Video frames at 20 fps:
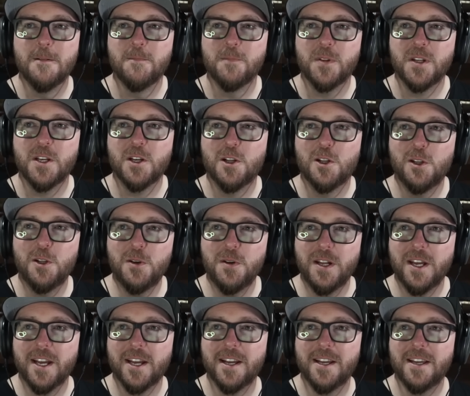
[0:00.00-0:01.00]

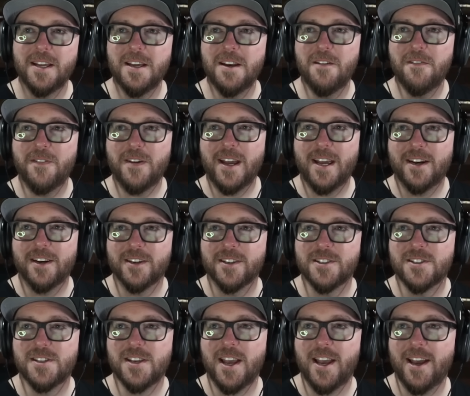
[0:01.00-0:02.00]
including
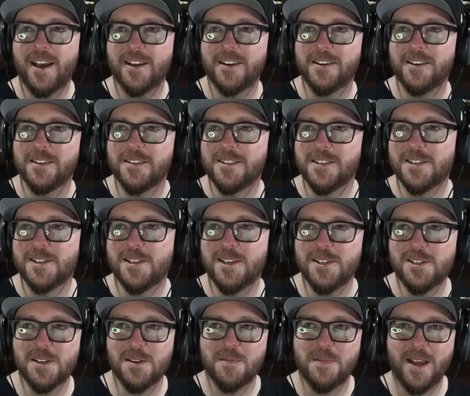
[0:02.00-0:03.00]
innovators and
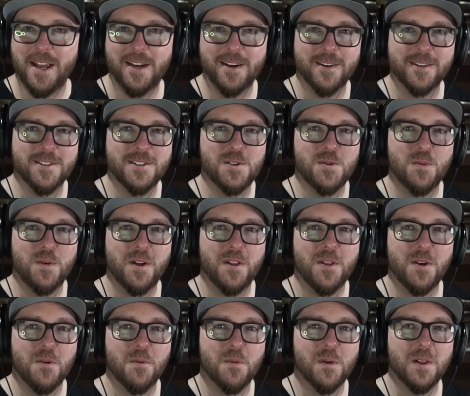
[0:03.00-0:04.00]
decision makers, with
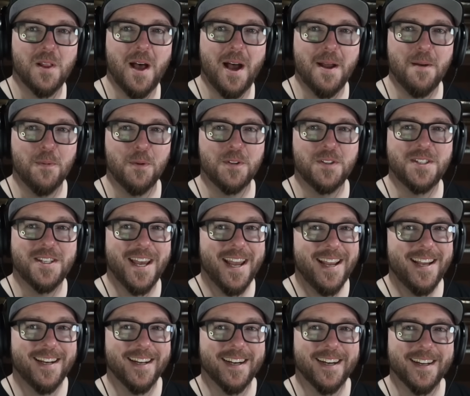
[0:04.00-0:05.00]
a reliable
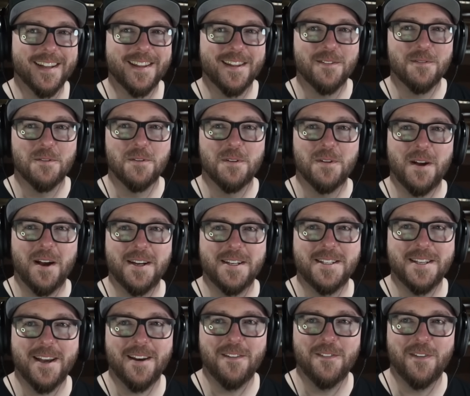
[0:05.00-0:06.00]
data that will
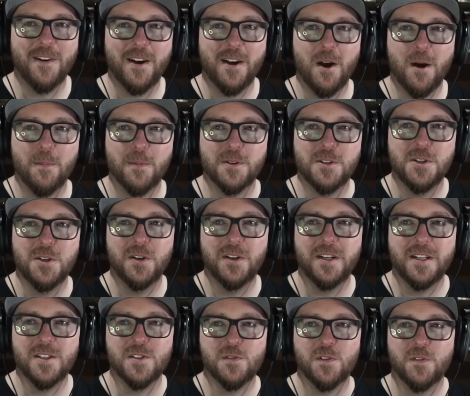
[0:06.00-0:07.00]
identify
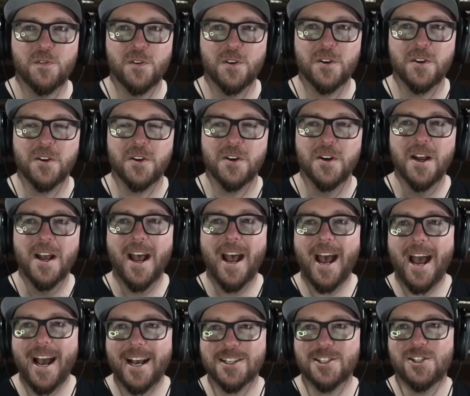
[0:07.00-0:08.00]
opportunities for further
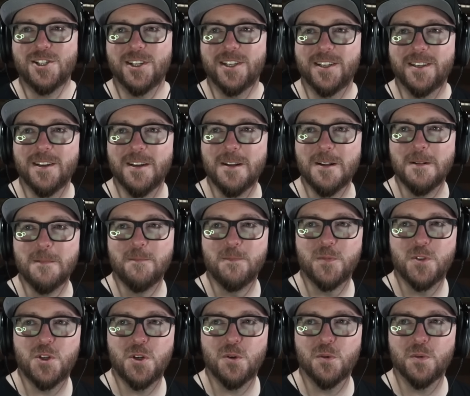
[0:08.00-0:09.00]
action
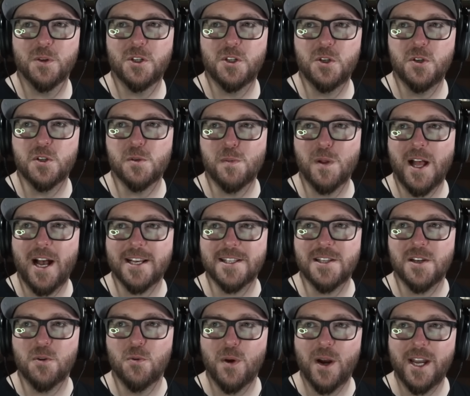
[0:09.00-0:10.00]
to reduce
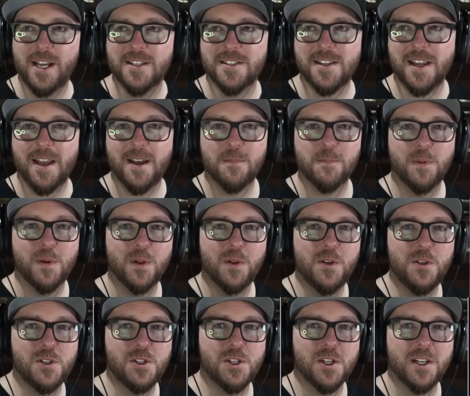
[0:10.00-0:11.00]
plastic waste and
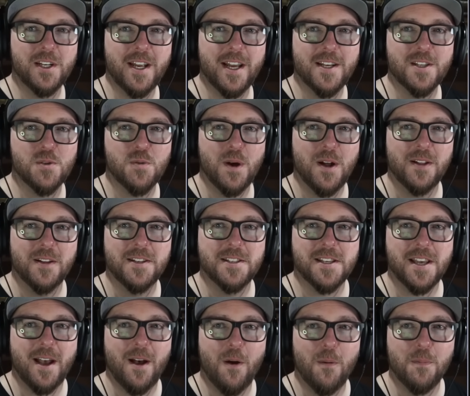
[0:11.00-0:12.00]
pollution, as well
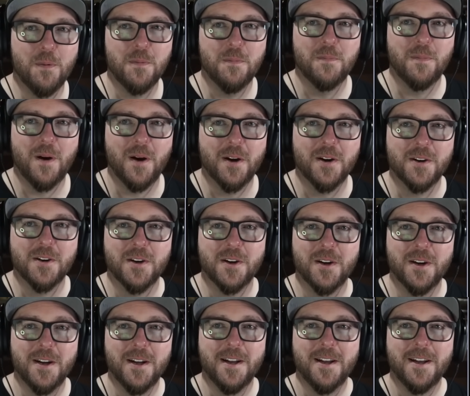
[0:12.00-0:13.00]
as help monitor